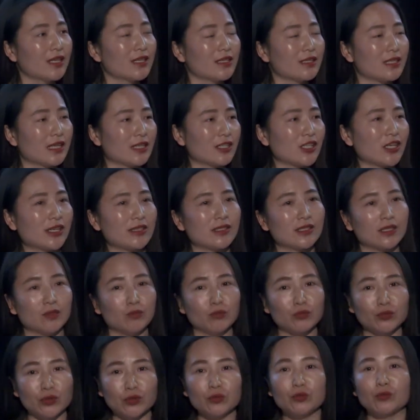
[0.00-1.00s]
such as
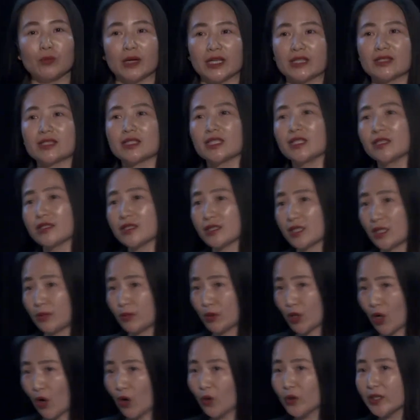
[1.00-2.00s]
improvements in
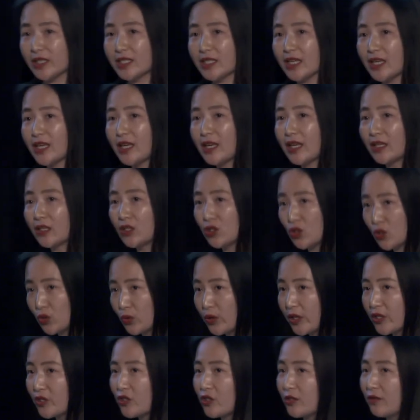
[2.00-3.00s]
sleep quality and
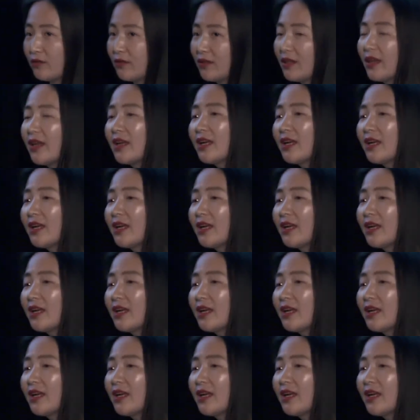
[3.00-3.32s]
duration,